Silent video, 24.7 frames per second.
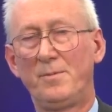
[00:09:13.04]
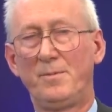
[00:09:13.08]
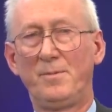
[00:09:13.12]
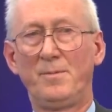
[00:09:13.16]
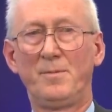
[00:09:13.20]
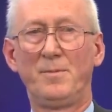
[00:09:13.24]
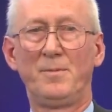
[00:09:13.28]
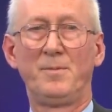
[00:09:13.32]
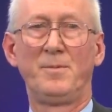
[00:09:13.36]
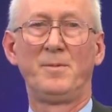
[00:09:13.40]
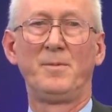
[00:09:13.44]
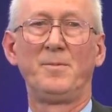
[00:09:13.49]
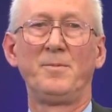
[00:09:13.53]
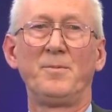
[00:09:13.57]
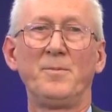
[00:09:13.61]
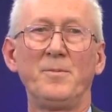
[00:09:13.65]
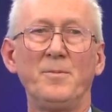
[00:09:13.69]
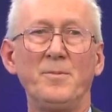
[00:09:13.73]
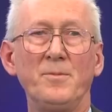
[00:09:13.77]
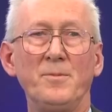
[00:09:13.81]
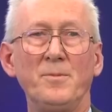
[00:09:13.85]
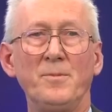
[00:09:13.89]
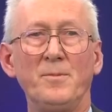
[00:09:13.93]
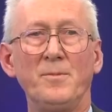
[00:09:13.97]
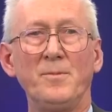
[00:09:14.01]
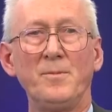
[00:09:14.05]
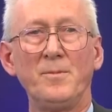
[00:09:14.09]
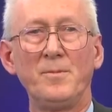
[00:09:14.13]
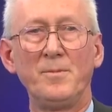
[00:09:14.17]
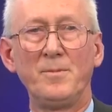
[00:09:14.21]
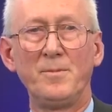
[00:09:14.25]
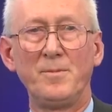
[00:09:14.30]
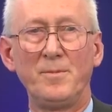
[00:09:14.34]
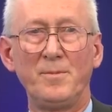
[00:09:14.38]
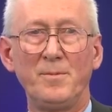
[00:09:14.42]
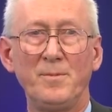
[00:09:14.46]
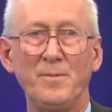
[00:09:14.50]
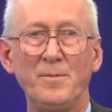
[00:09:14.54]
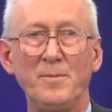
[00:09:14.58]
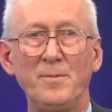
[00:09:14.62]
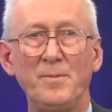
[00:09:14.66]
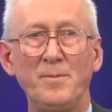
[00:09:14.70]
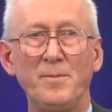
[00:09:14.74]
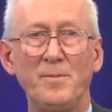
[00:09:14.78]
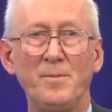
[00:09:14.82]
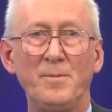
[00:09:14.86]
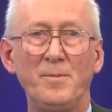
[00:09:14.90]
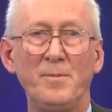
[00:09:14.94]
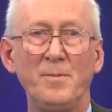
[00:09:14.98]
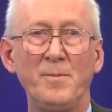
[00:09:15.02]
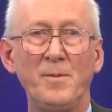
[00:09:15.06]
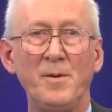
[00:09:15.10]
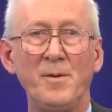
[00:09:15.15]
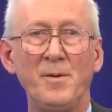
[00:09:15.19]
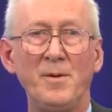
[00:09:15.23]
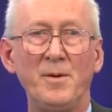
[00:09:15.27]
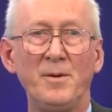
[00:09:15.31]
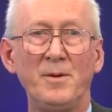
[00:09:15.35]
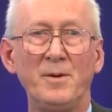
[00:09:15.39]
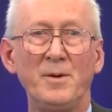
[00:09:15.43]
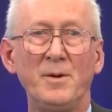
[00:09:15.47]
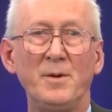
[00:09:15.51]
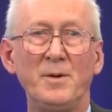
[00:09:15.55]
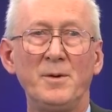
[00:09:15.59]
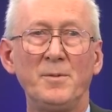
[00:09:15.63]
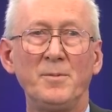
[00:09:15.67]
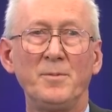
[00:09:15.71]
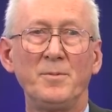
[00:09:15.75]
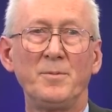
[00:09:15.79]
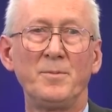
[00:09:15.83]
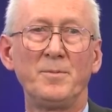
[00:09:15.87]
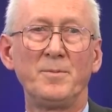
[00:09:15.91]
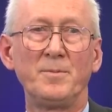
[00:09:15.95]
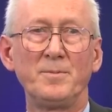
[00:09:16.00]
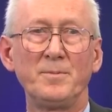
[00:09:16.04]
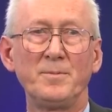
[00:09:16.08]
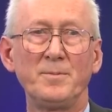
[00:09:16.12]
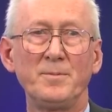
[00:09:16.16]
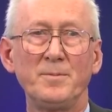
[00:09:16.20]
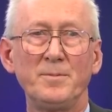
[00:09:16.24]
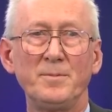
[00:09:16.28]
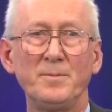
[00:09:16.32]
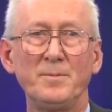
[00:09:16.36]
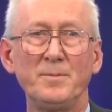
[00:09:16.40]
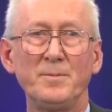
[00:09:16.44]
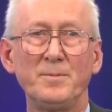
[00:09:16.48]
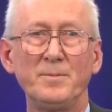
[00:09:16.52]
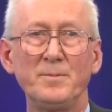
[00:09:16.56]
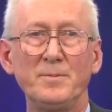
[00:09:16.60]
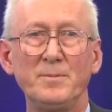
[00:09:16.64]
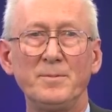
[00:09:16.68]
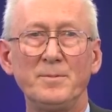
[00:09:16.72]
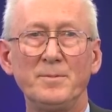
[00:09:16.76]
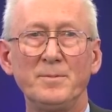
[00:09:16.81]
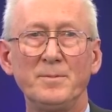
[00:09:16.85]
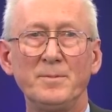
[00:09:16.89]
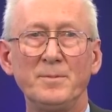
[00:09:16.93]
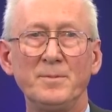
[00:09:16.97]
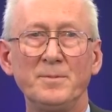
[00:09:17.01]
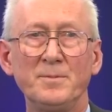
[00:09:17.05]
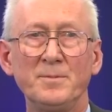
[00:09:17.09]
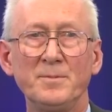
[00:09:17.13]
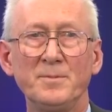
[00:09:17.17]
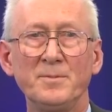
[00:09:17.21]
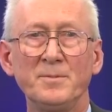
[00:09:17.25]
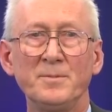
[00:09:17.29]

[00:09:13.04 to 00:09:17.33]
[no speech]